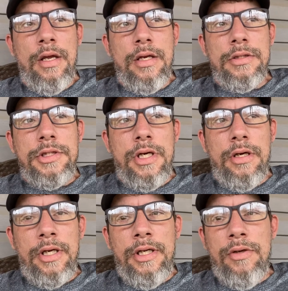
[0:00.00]

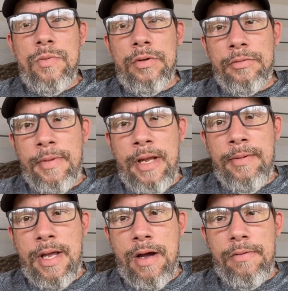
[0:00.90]
generally you want the
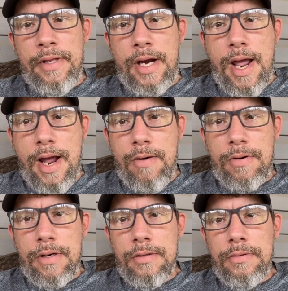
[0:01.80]
baby out within an
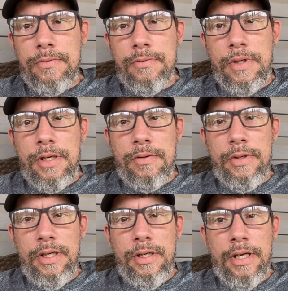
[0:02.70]
hour. Well,
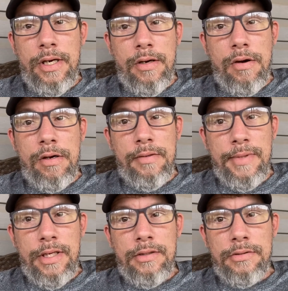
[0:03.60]
it had already
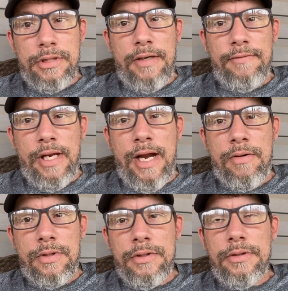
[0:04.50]
been several
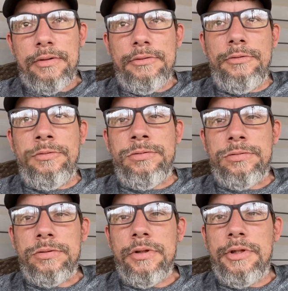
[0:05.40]
hours.
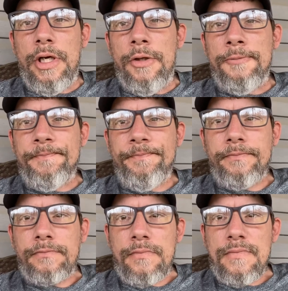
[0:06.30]
So
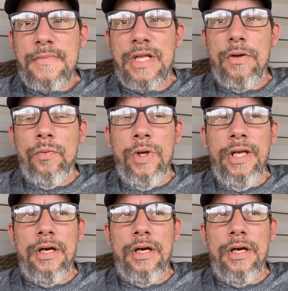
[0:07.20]
we